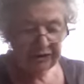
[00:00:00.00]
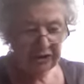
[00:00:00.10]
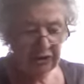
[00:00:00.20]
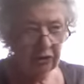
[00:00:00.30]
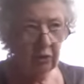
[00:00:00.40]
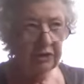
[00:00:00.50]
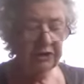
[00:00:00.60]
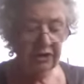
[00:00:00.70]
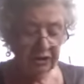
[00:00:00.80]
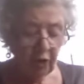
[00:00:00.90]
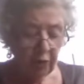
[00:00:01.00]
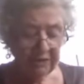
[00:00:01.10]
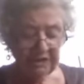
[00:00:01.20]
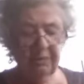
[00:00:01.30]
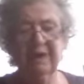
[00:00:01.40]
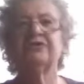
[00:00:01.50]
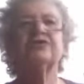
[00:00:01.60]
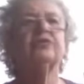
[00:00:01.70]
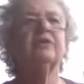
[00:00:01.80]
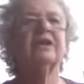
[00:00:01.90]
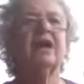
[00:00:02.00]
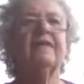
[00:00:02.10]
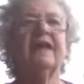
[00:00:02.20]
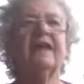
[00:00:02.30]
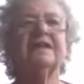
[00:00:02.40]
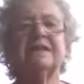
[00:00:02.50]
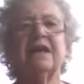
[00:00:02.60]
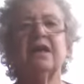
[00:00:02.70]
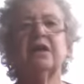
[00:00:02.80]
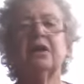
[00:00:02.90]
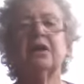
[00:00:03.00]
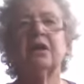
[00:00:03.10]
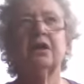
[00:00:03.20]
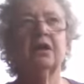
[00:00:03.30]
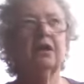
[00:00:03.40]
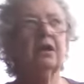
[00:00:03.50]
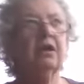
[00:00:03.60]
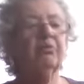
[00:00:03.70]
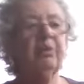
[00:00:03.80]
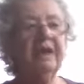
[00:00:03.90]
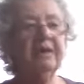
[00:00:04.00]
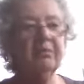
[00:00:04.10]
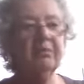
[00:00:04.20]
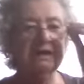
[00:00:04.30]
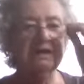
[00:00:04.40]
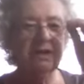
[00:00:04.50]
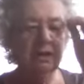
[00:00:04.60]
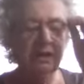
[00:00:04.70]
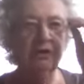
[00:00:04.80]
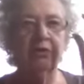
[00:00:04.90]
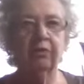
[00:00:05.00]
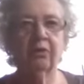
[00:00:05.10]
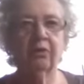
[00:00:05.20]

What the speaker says: a store, it's the soap dispensary, and they sell pigments that are